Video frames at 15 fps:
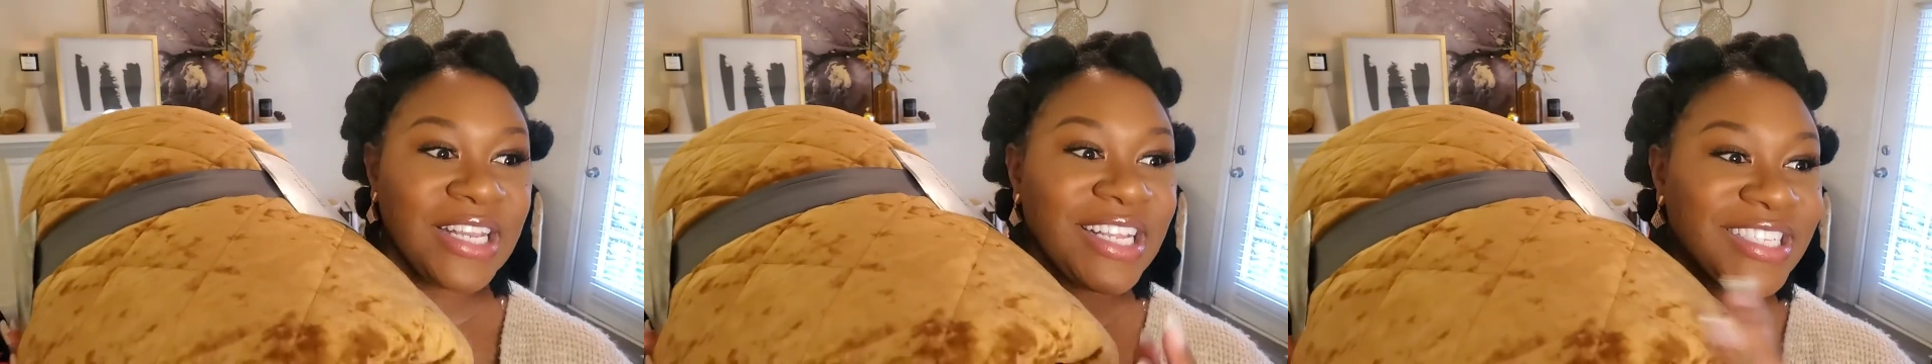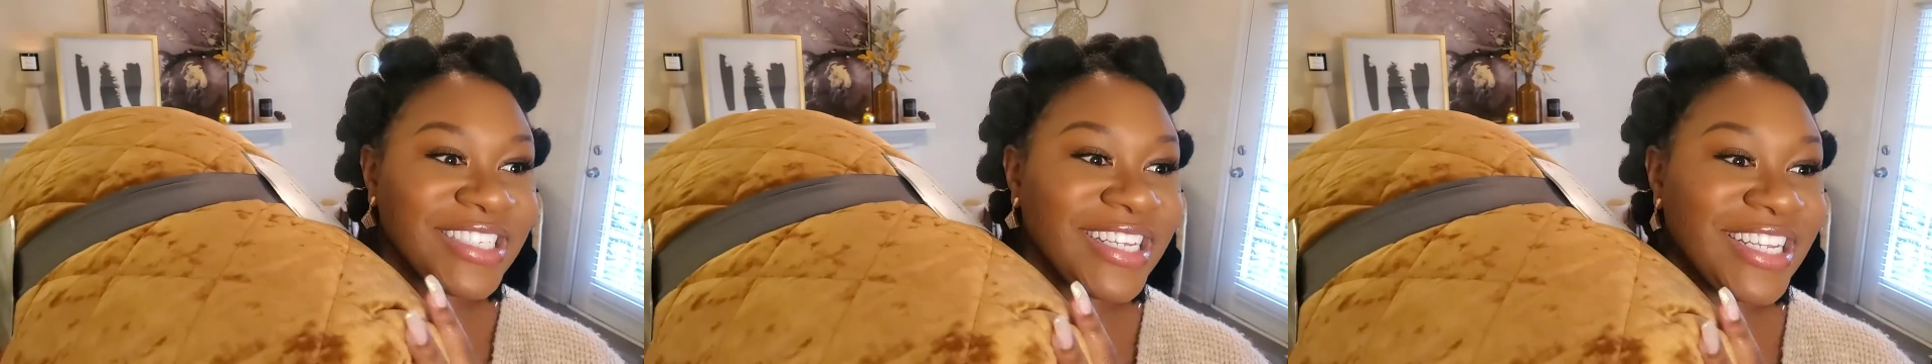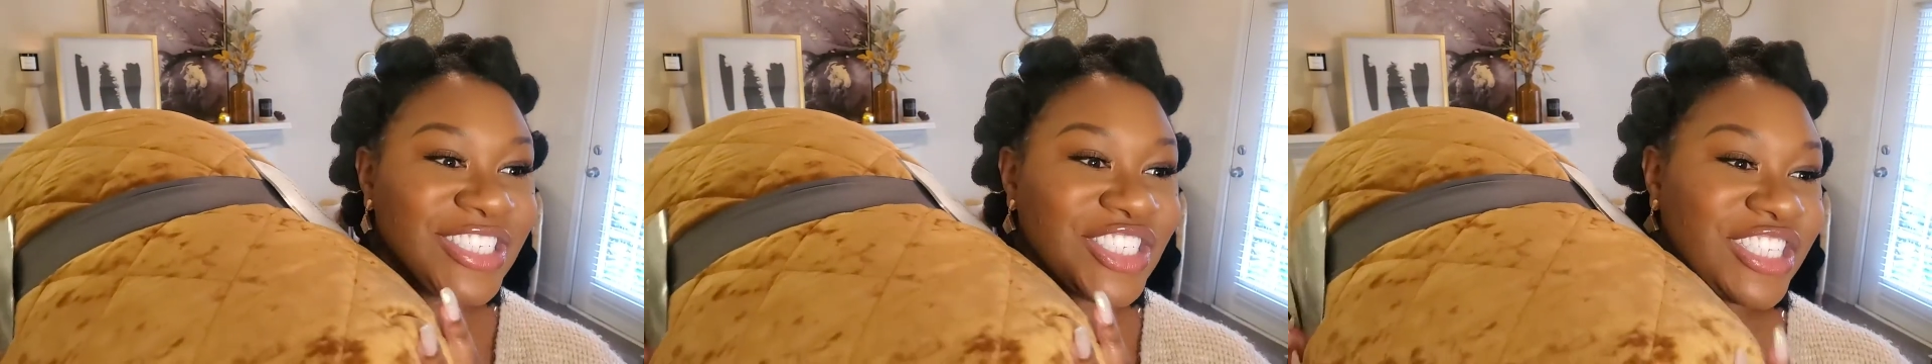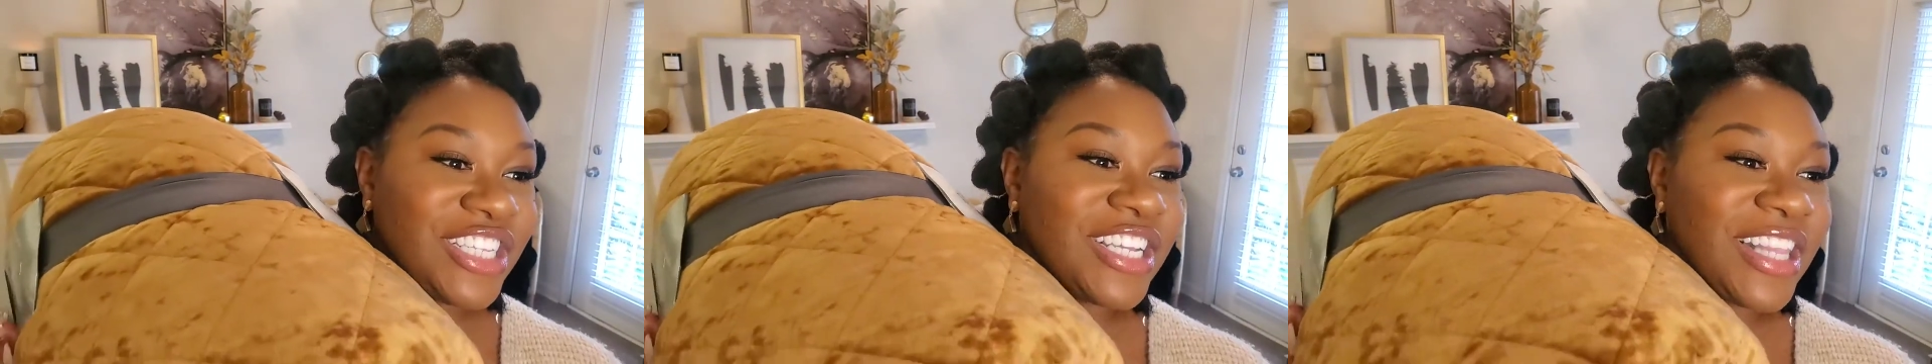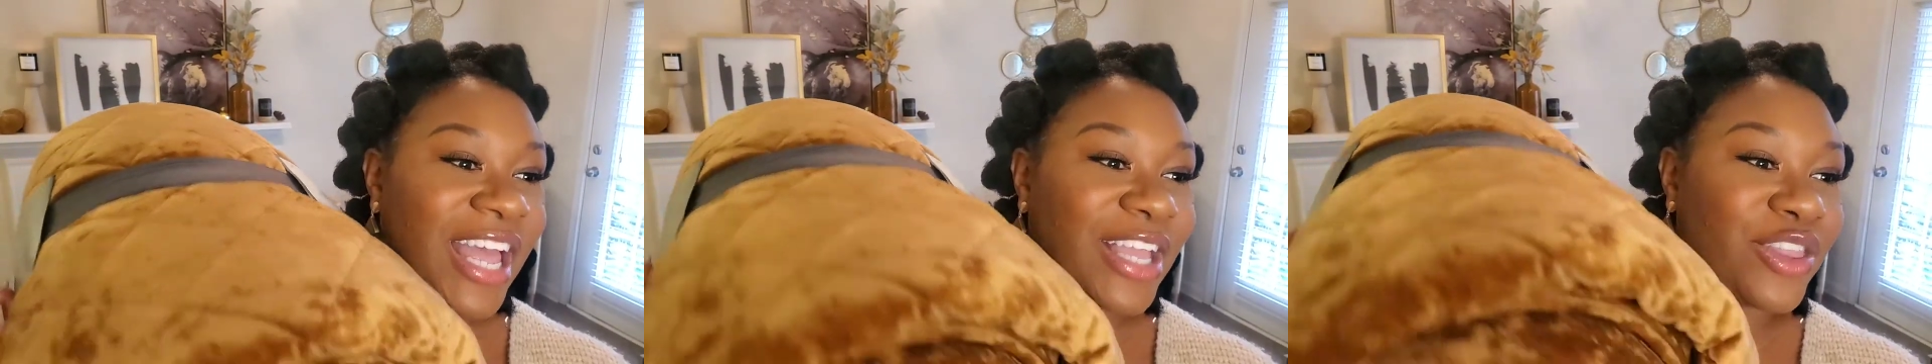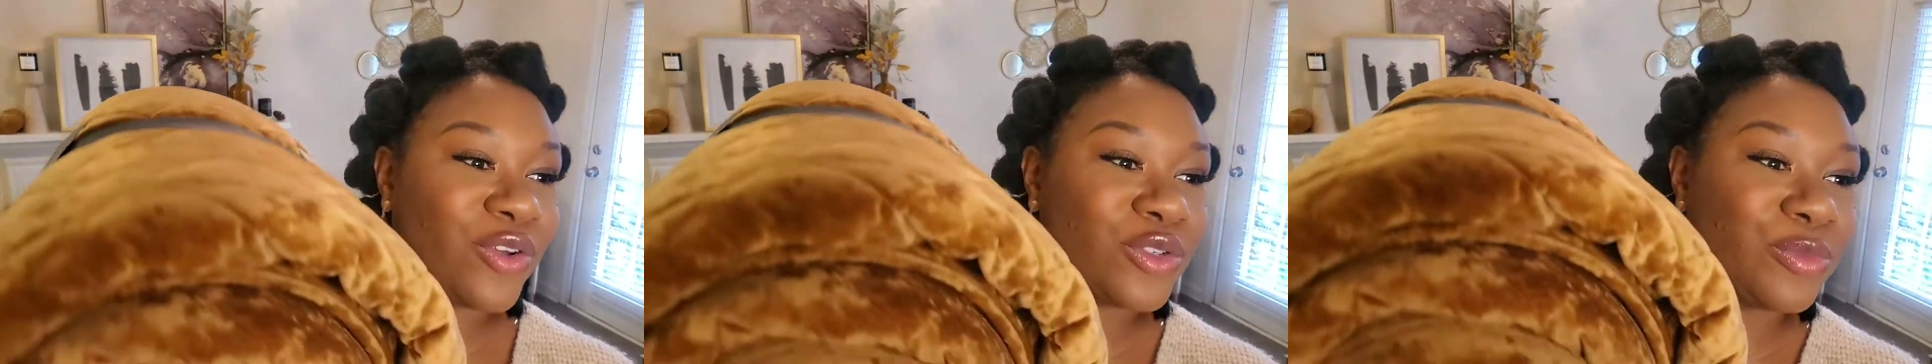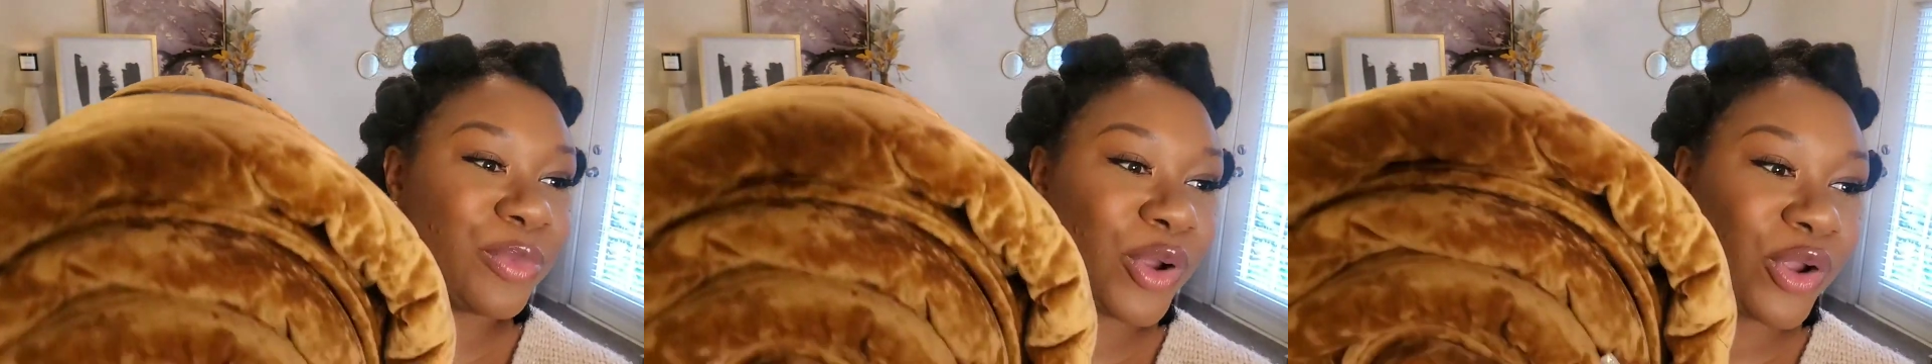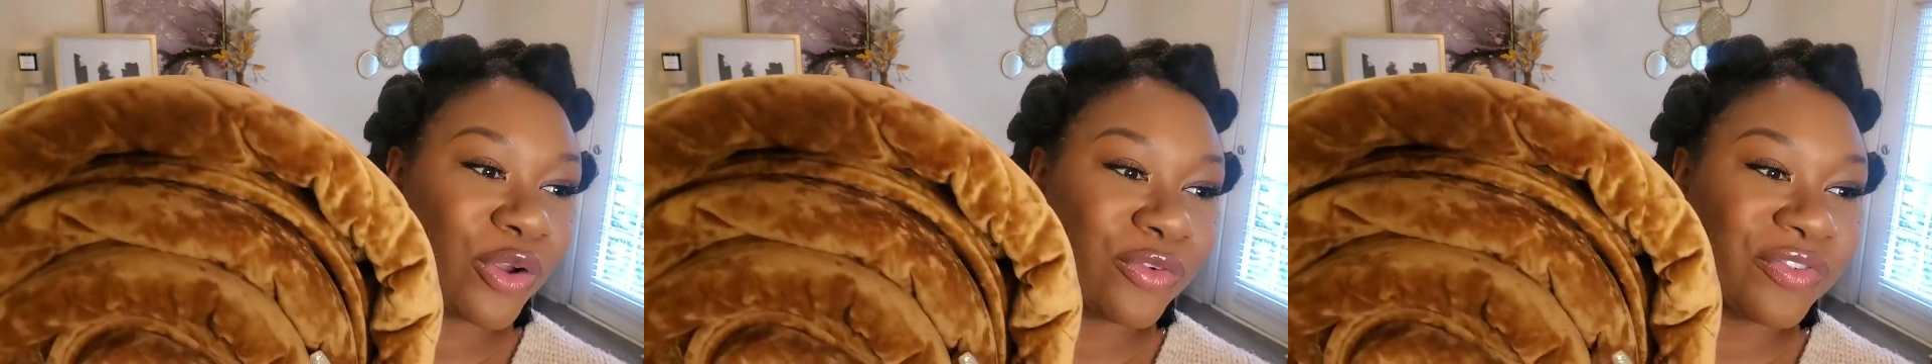Doesn't it just look like those
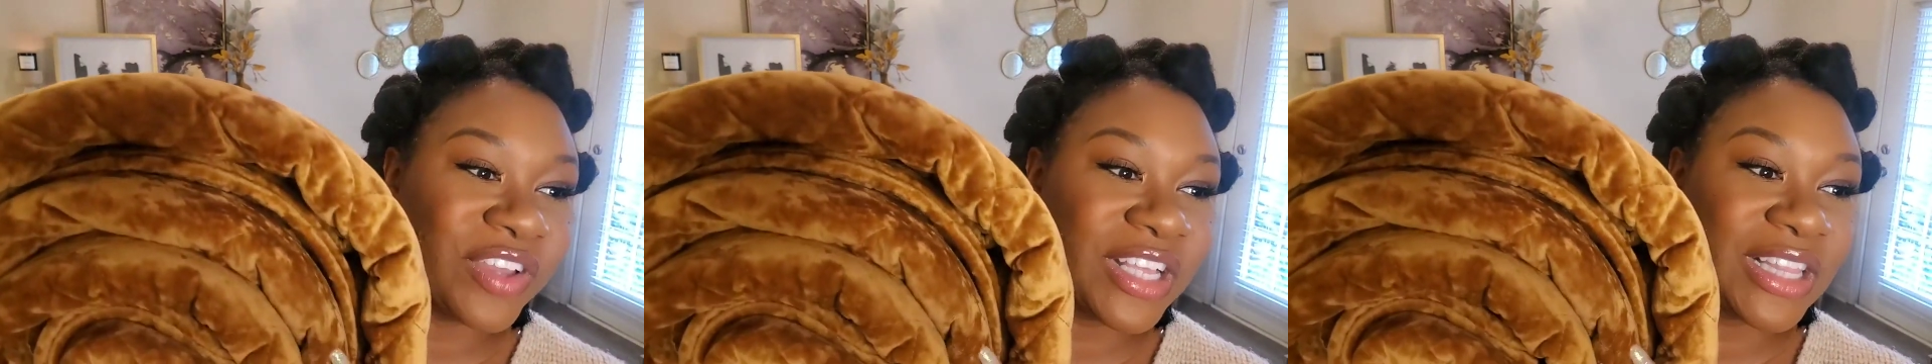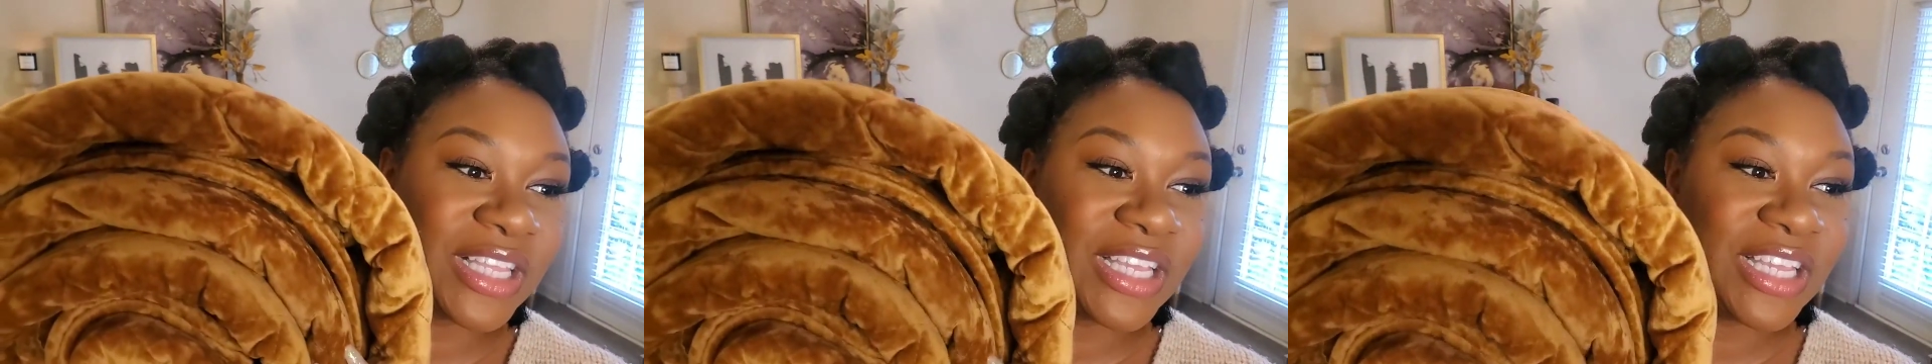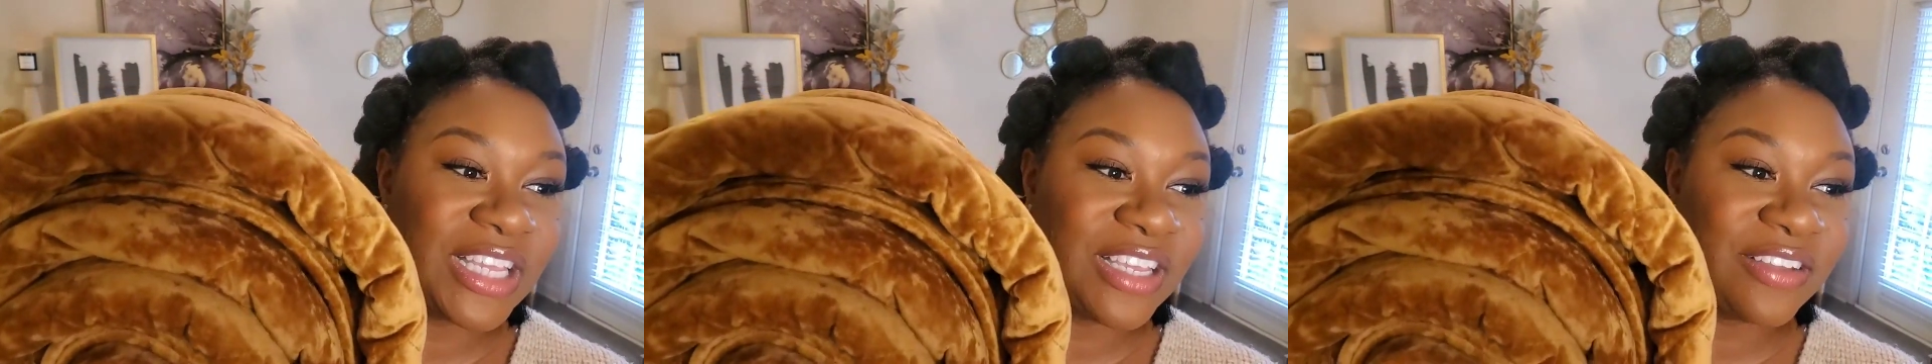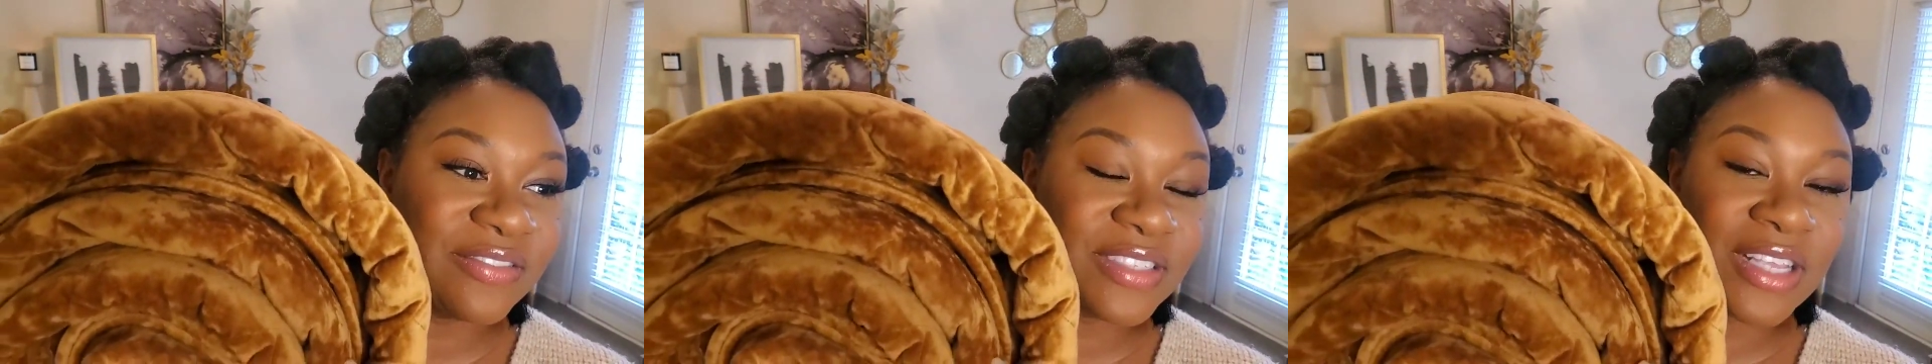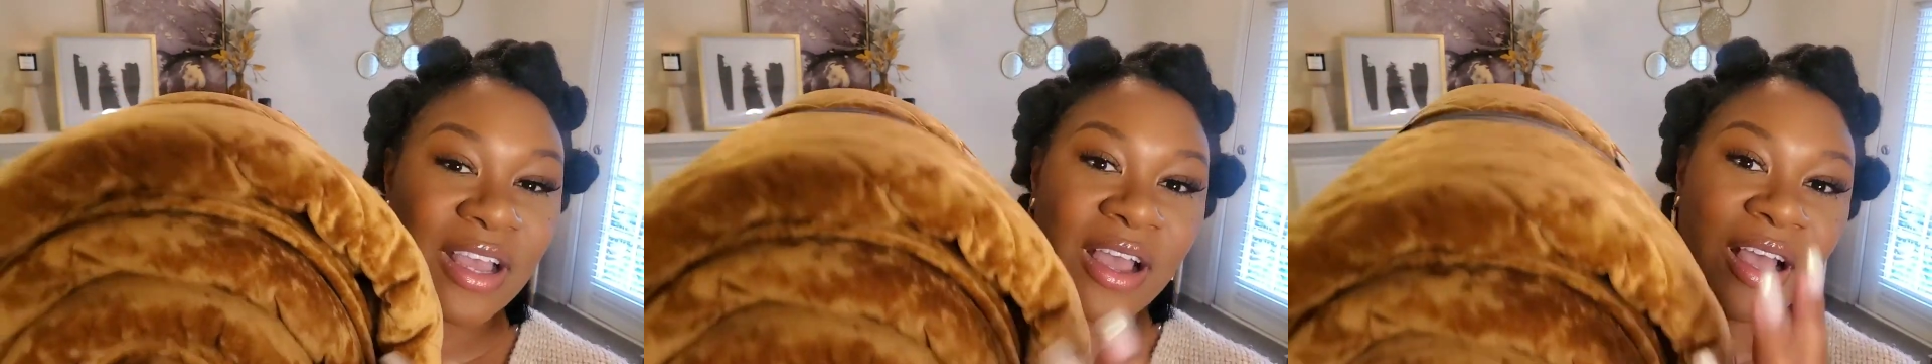perfect leaves?